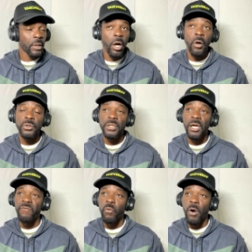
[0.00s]
Out
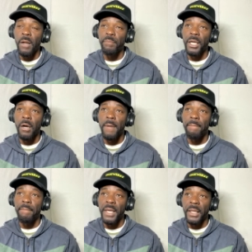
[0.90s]
of one
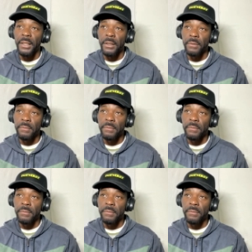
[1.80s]
become many.